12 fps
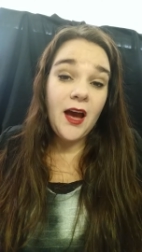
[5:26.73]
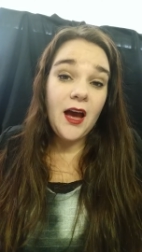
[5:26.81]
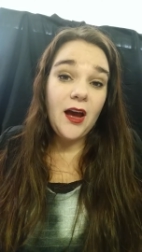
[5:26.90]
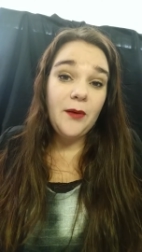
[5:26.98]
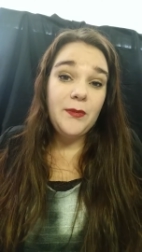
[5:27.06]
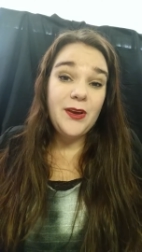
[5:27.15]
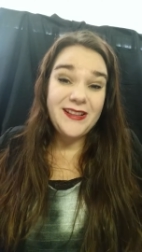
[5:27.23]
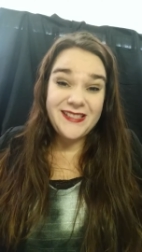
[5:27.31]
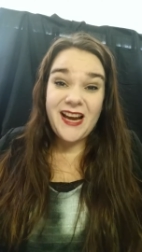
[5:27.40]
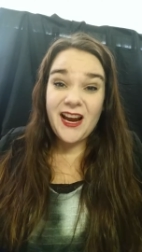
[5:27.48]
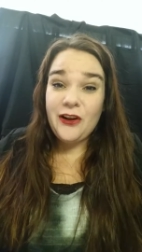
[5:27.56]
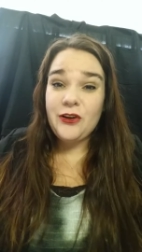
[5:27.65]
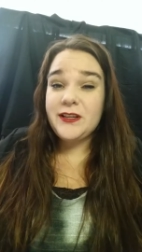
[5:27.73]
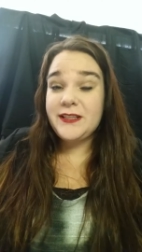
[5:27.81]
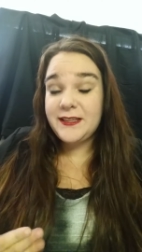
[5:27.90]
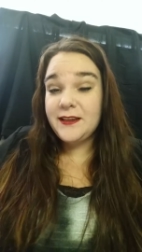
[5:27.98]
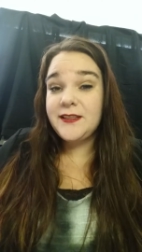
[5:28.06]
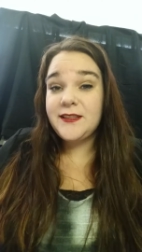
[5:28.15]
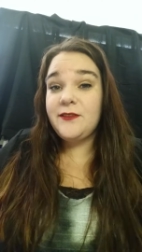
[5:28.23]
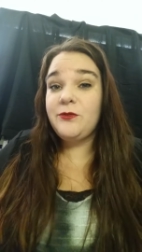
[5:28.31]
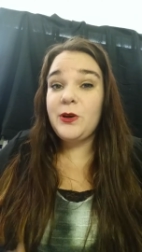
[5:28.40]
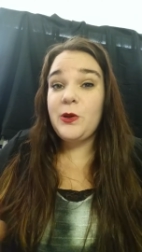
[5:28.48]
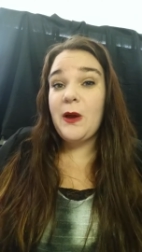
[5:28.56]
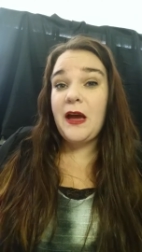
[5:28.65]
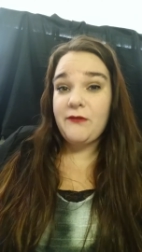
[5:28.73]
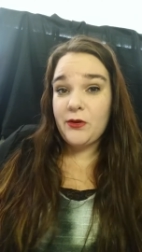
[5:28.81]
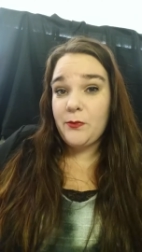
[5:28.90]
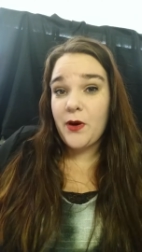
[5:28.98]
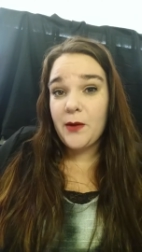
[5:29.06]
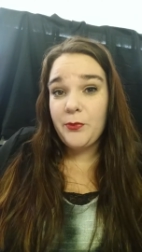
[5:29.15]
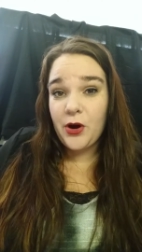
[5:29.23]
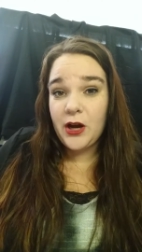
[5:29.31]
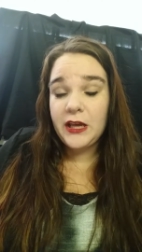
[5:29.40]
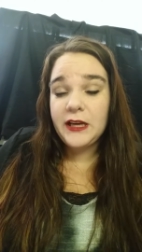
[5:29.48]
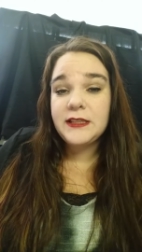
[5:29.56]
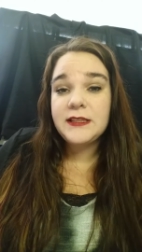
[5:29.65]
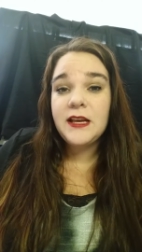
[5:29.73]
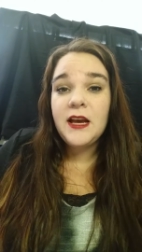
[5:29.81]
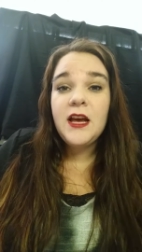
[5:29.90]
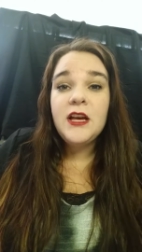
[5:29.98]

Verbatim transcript: Um, it's kind of hard to sell stuff when you haven't bought products.